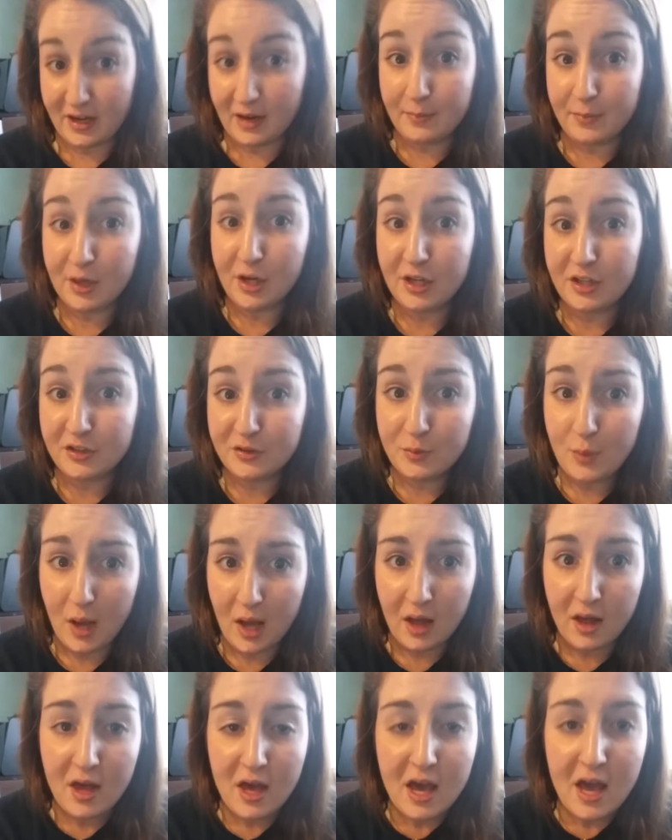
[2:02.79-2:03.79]
time period as
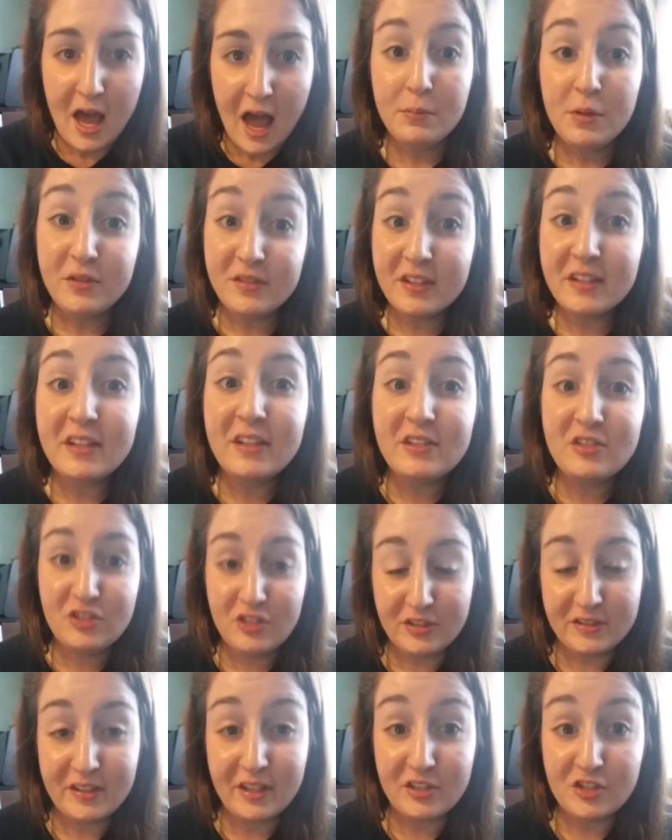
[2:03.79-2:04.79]
well. Music is
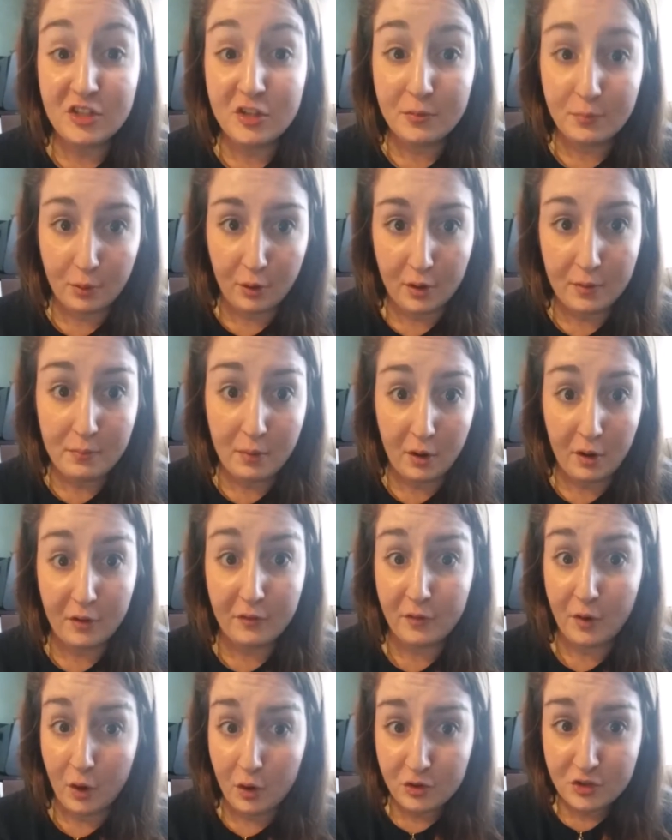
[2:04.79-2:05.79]
just such an important part
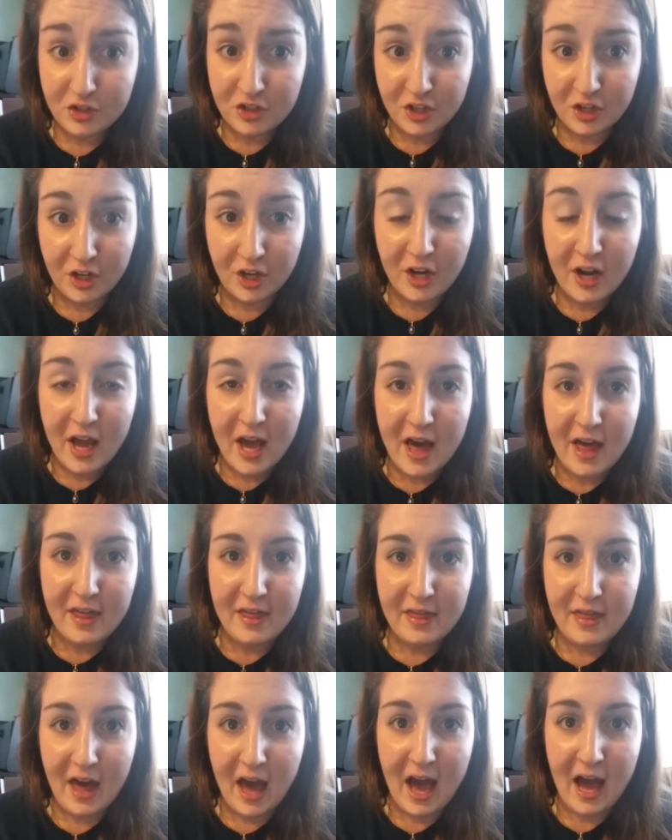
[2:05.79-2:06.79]
of culture
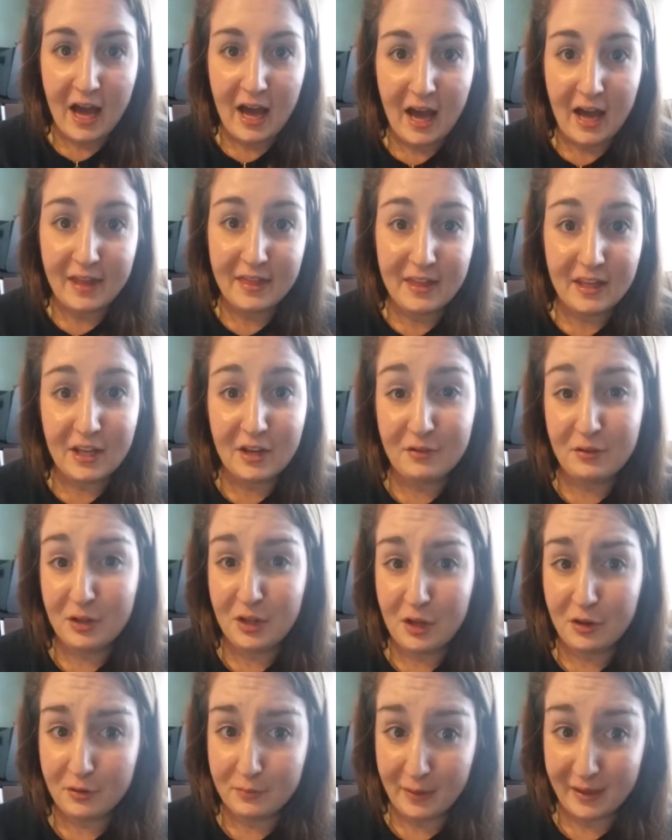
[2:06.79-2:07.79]
that I think it
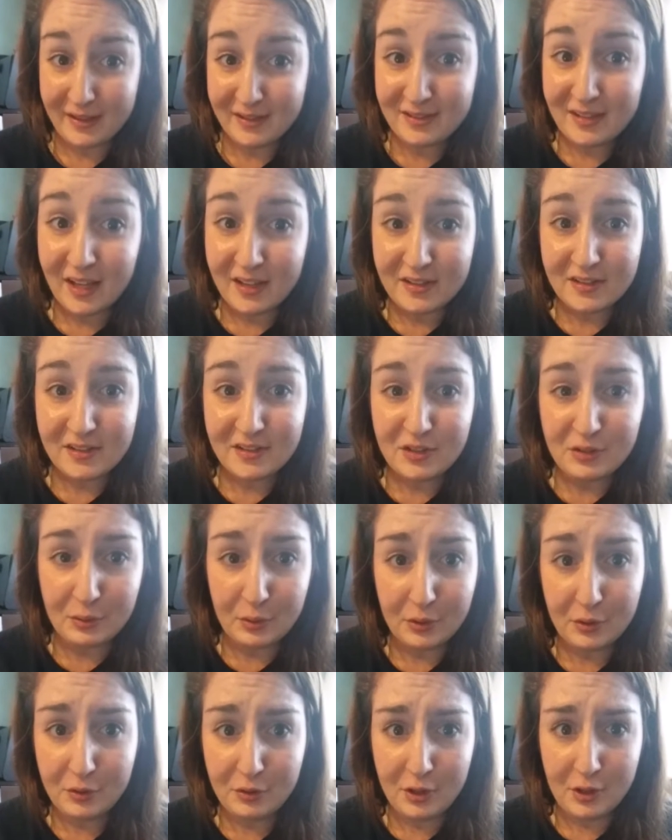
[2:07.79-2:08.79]
really only makes sense to
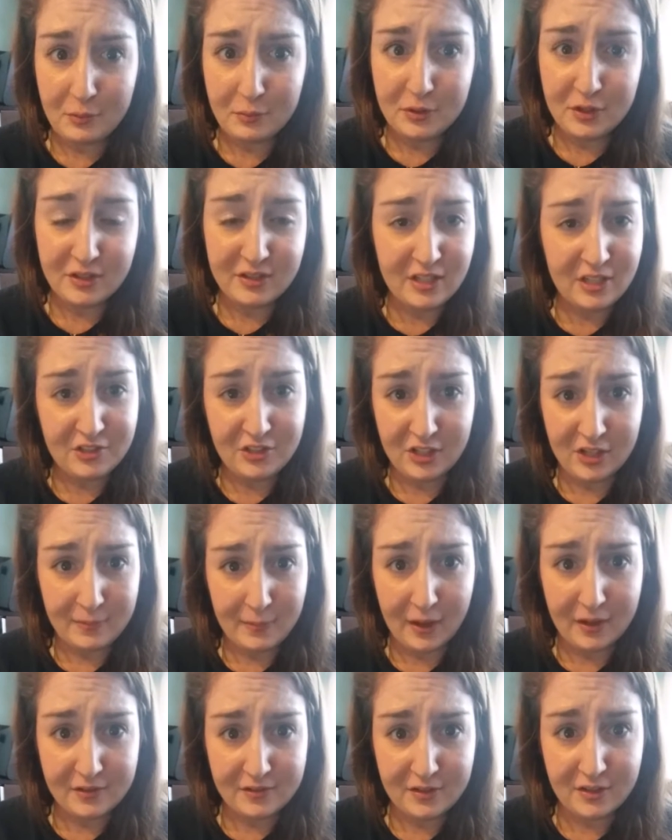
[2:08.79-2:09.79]
include it when you're teaching
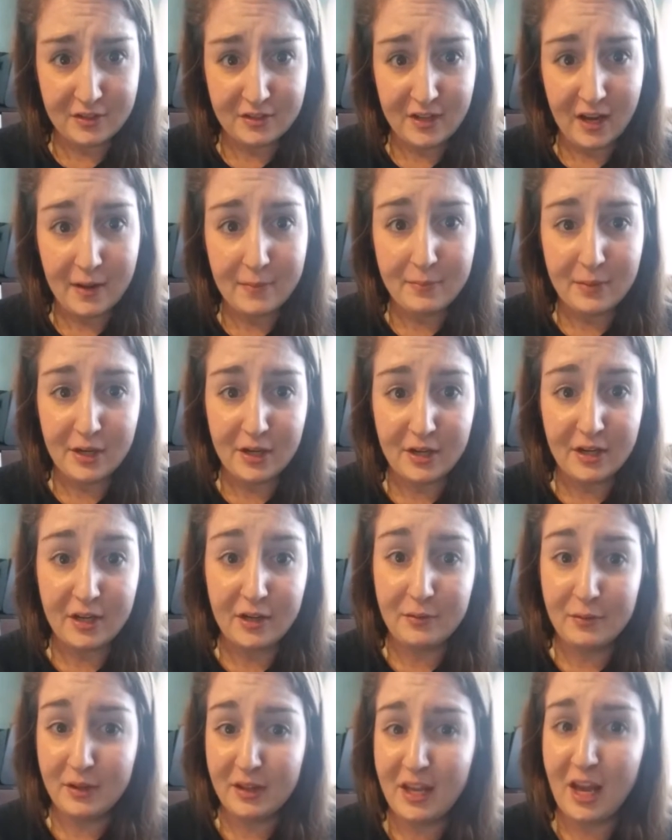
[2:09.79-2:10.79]
about a certain time period.
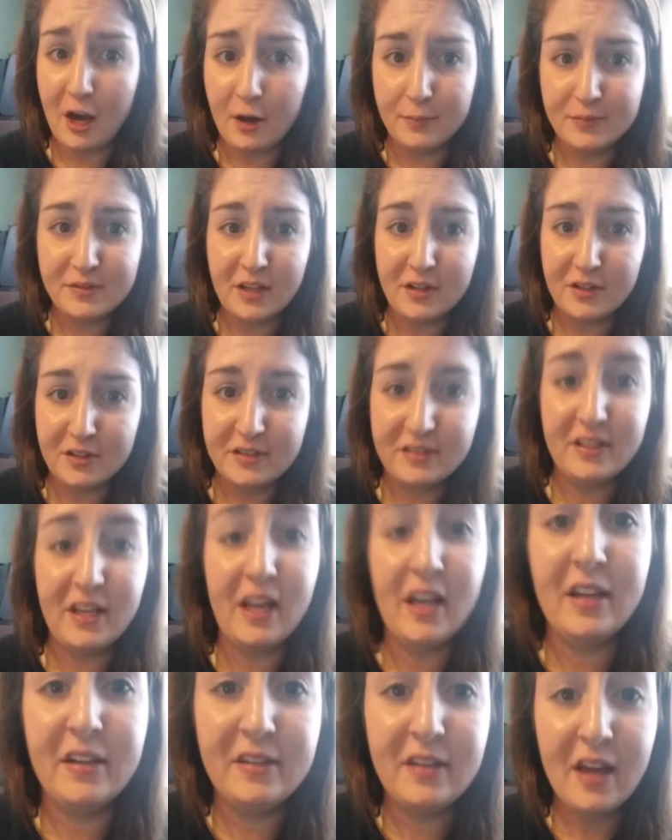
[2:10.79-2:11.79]
It really helps
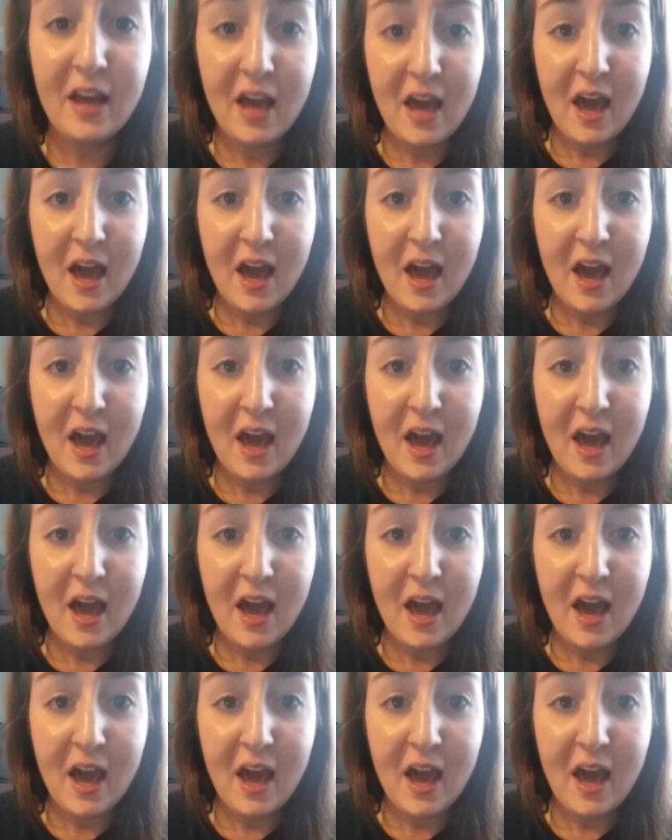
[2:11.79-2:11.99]
understand